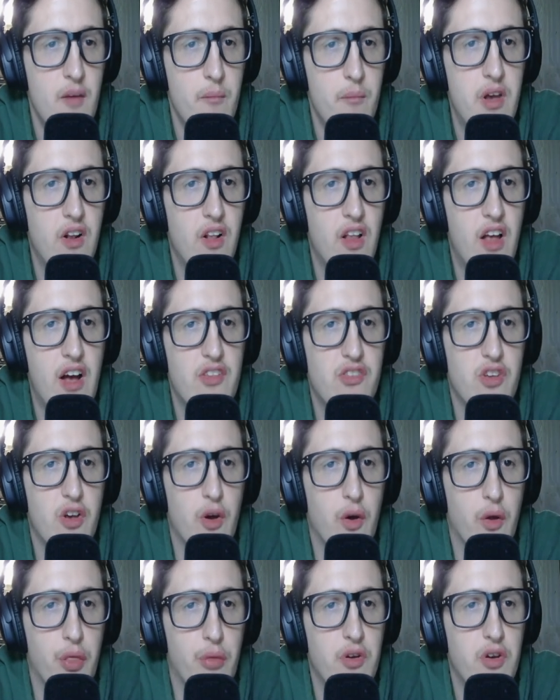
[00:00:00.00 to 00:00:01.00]
Pete
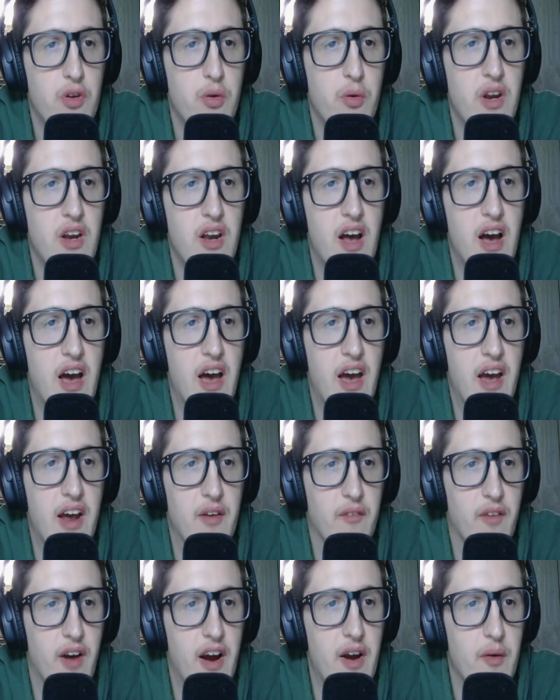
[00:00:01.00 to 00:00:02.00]
Alonso,
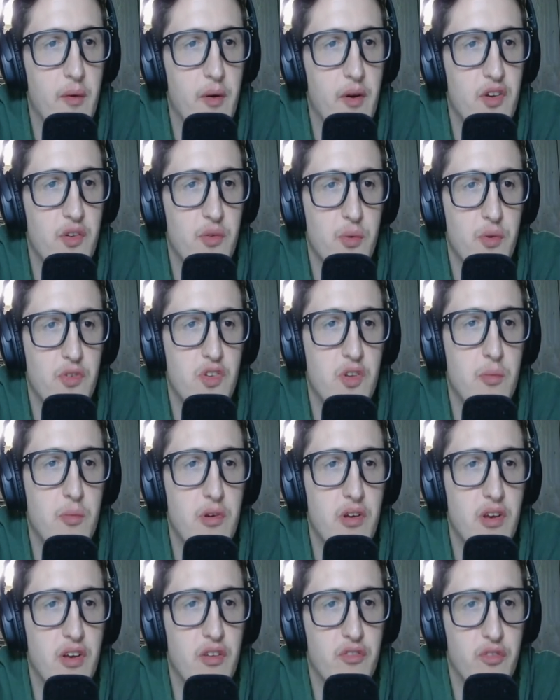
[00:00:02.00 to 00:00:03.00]
329, right where he's supposed to
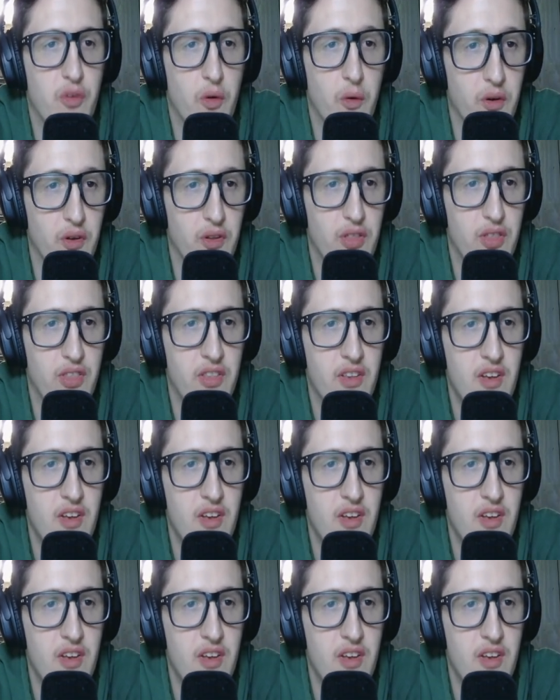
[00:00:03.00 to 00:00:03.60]
be in fourth.